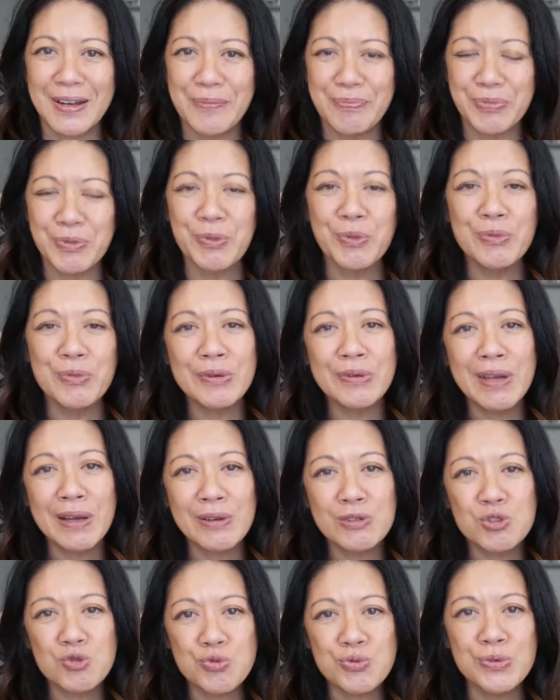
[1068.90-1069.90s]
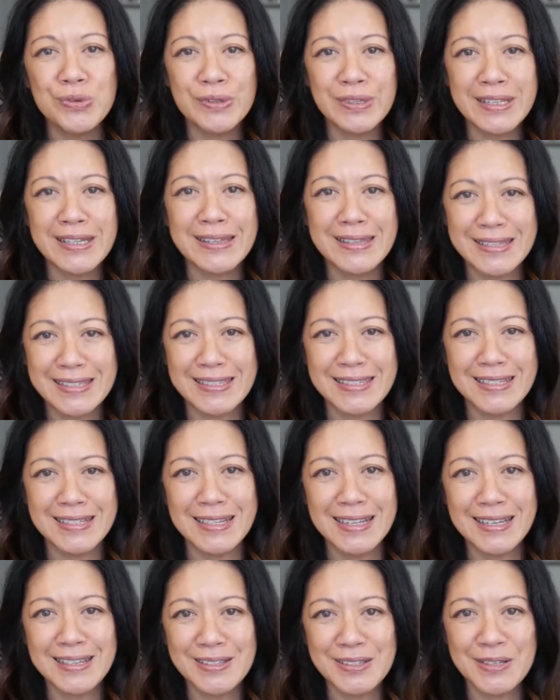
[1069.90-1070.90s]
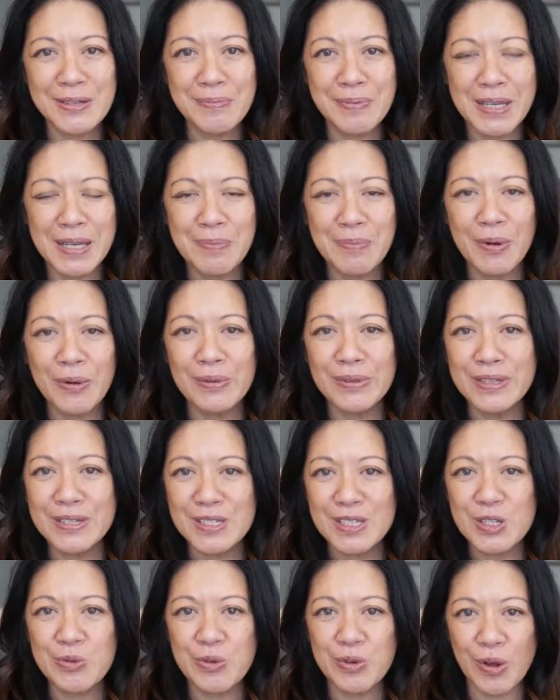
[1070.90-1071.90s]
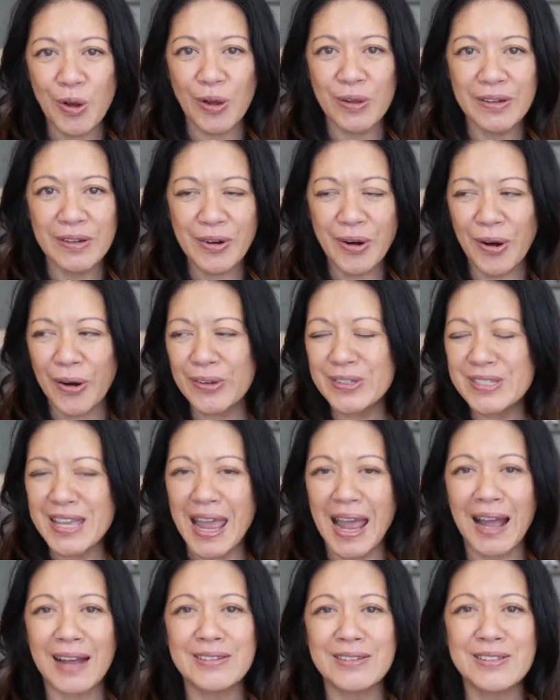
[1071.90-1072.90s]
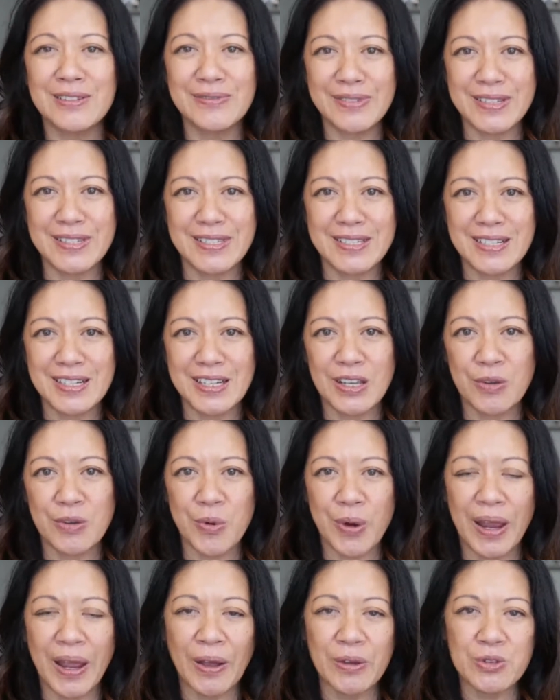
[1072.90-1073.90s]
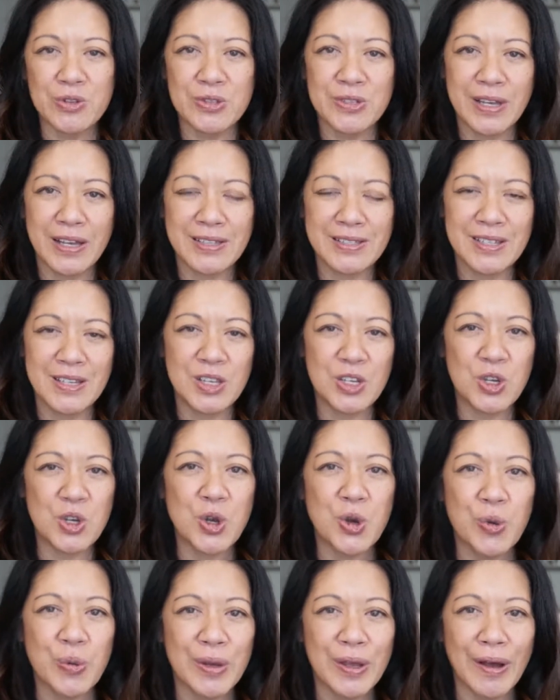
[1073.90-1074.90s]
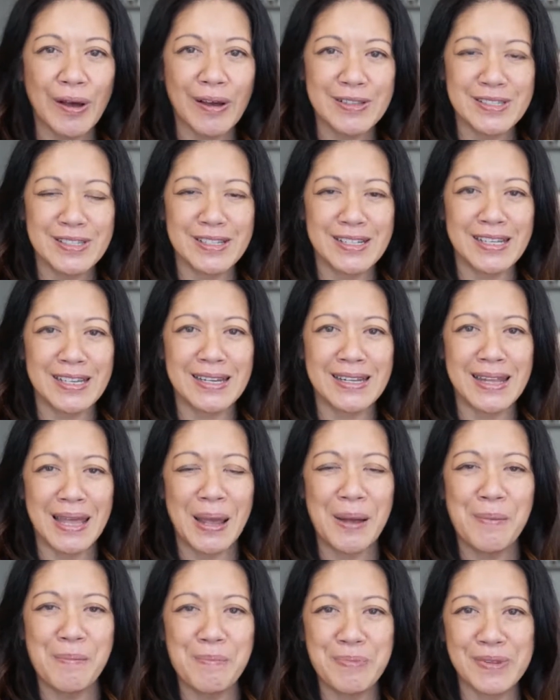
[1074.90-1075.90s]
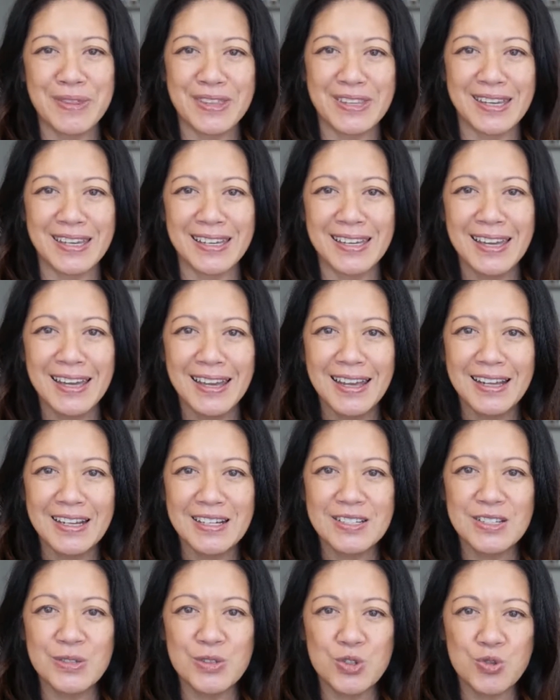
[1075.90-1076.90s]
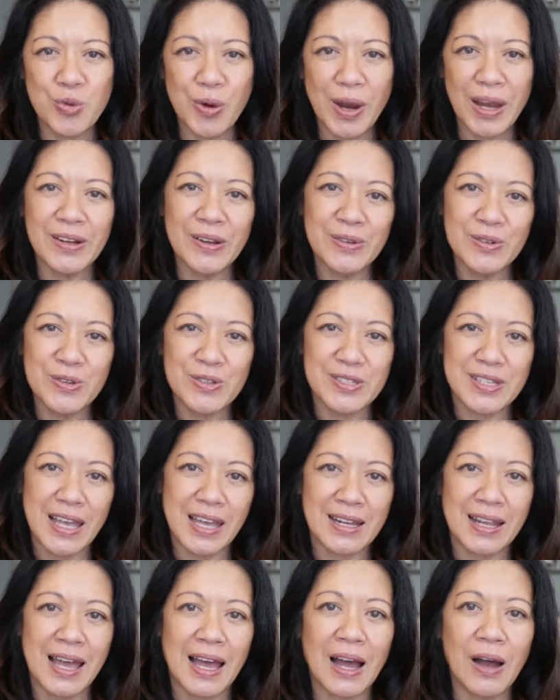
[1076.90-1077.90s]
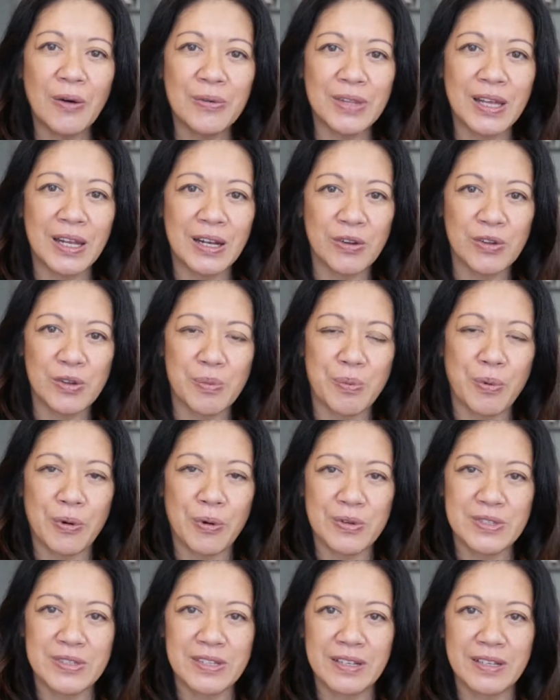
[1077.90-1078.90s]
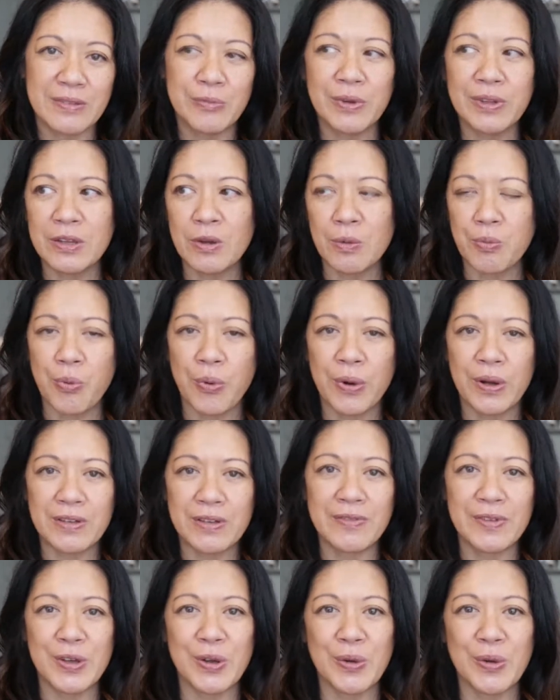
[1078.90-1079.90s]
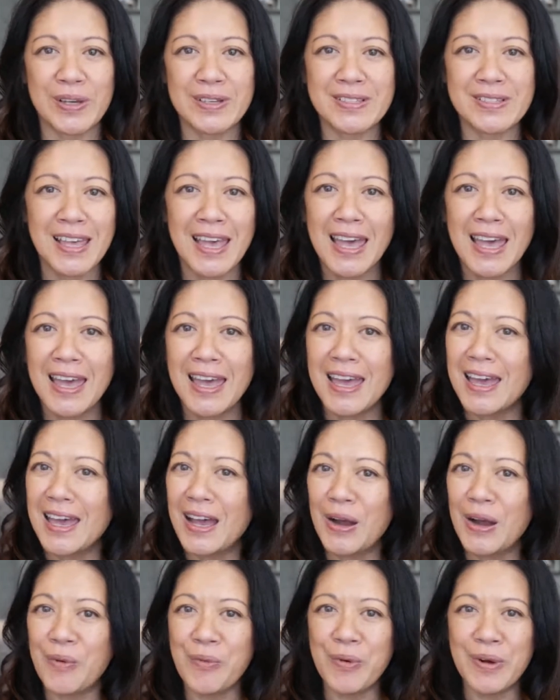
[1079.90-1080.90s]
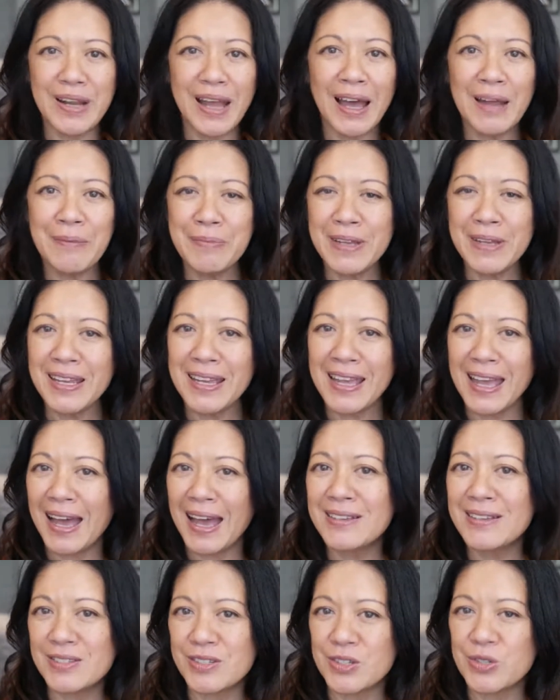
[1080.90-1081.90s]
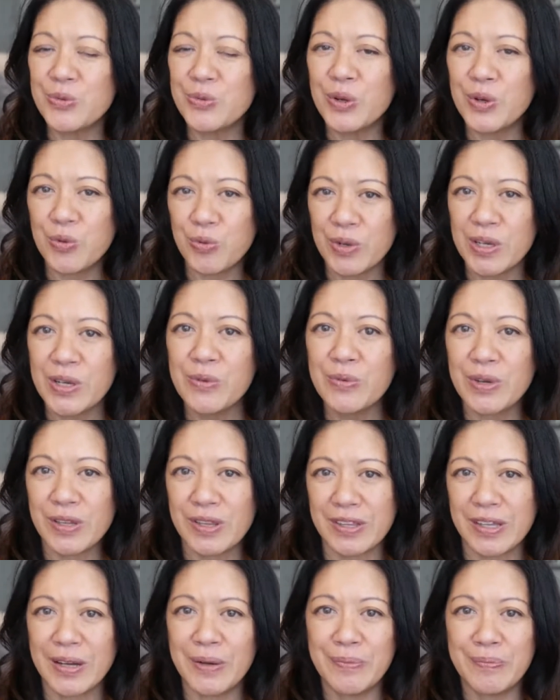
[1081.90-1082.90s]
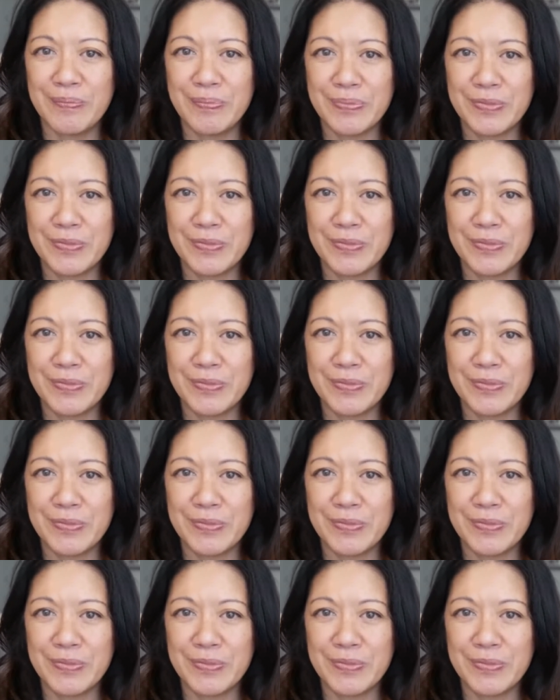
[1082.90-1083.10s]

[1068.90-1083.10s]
When we are truly listening to people, listen with all our hearts, active listening, we're exercising curiosity and empathy to try to understand how that other person, what their point of view is. We're not being asked to agree with them.